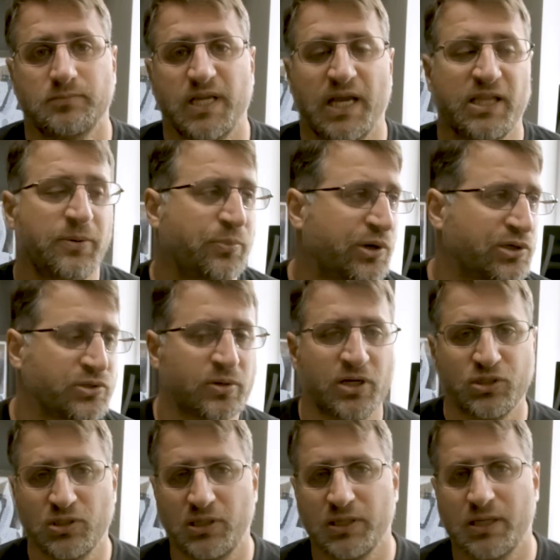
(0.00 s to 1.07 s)
Then the person
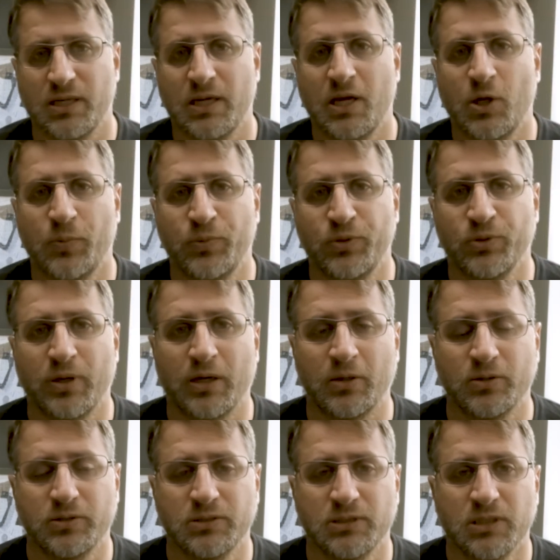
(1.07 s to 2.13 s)
actually can help you
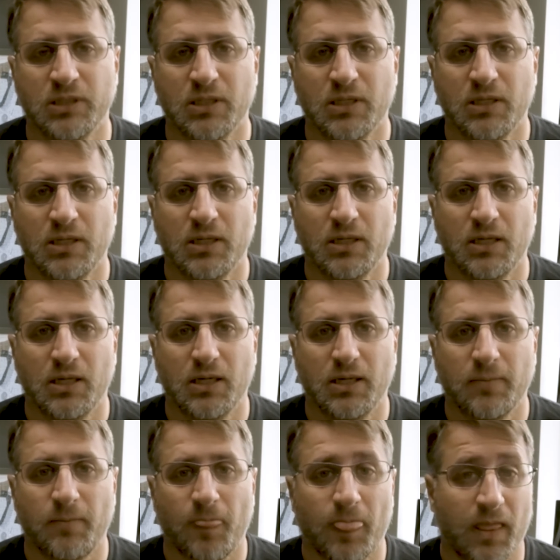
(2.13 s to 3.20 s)
out.
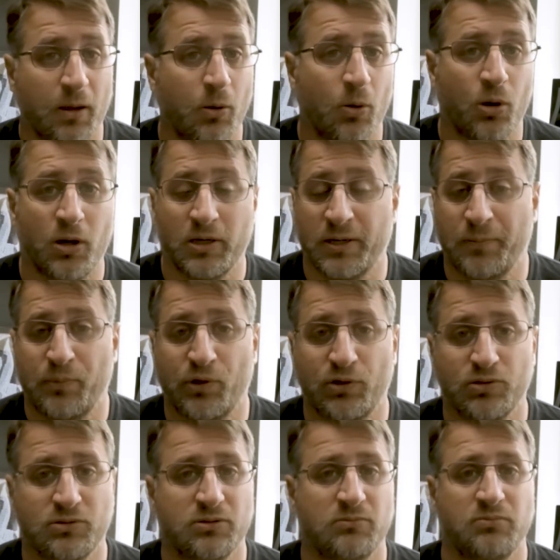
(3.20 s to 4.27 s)
Or the
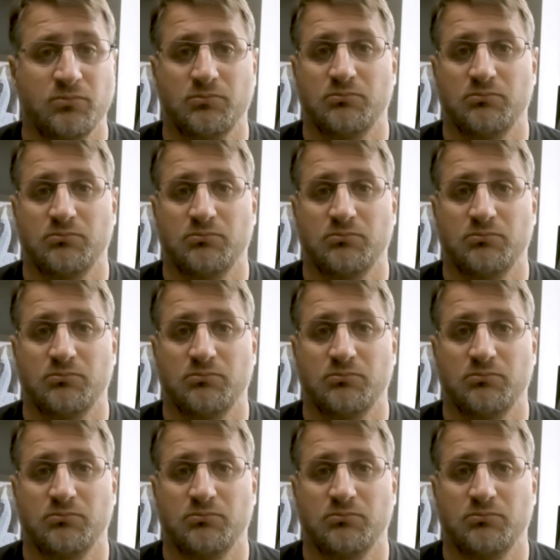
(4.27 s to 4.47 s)
person